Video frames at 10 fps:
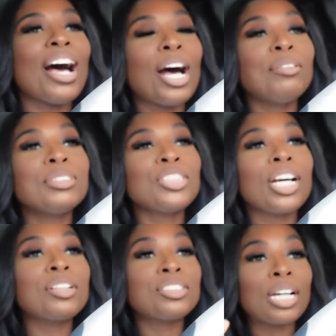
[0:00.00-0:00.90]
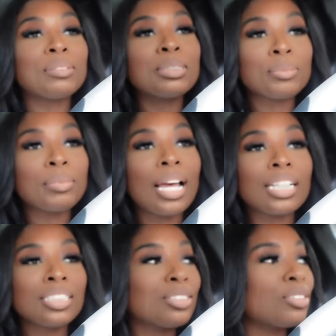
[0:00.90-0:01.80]
i'm just trying to drop these
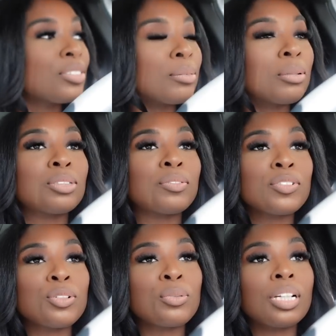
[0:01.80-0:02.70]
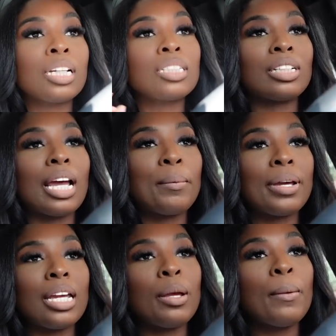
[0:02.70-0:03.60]
packages off to the post office real quick so that
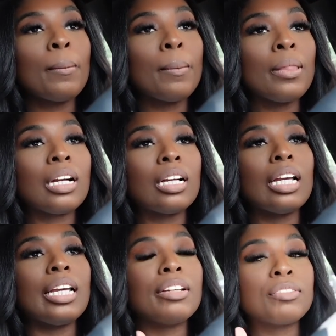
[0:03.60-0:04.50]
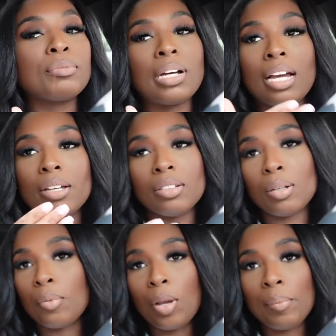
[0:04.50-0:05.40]
way if my
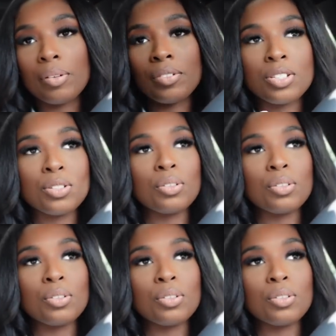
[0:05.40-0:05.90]
appointment runs